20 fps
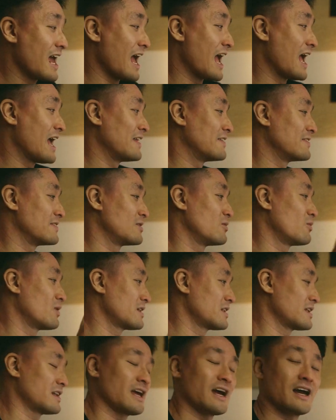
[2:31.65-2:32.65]
And the
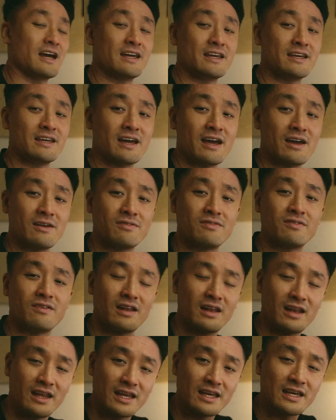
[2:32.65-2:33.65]
one that I have
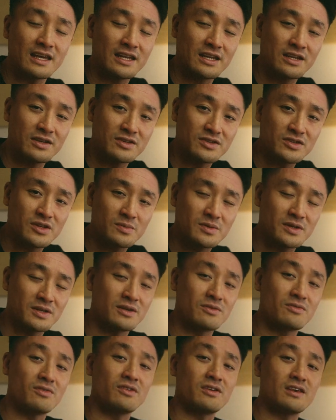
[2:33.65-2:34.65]
linked in the
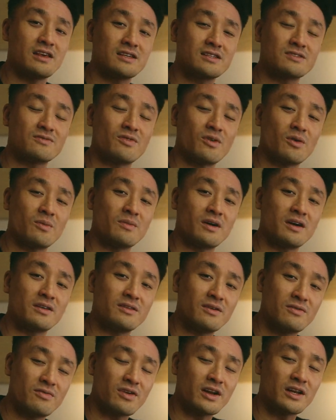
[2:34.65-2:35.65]
description is from a
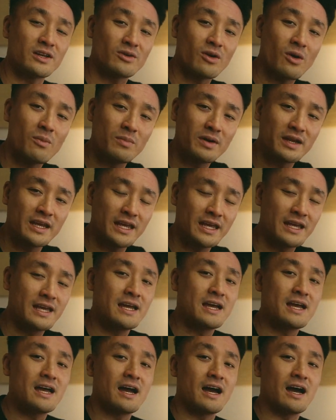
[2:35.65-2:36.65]
different company.
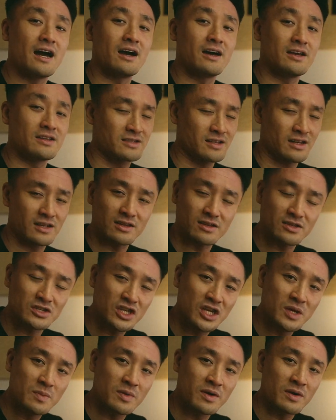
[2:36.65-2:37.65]
It's a little
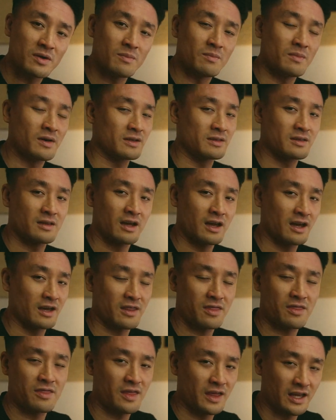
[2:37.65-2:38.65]
cheaper, but
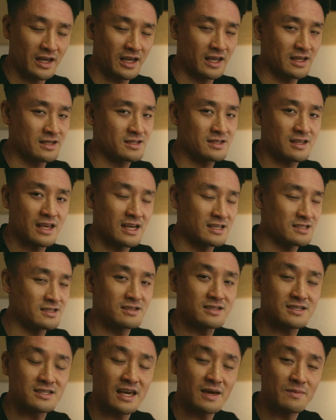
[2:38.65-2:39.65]
I think it has
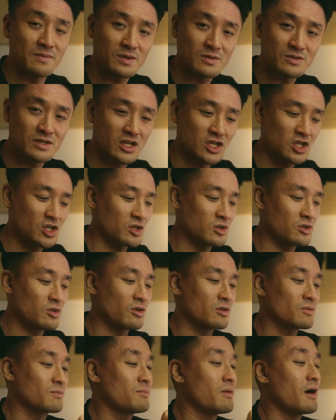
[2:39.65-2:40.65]
the same usage.
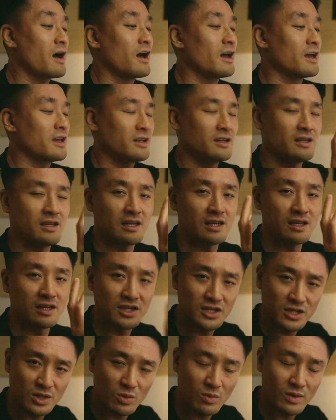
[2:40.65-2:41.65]
Don't buy the
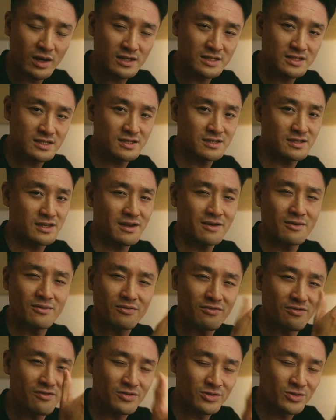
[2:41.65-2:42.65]
digital ones, they're
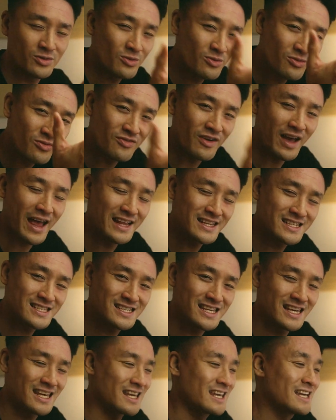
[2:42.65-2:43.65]
too
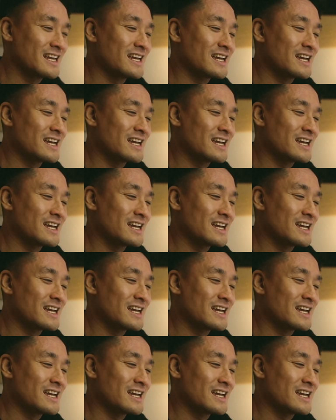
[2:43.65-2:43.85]
fancy.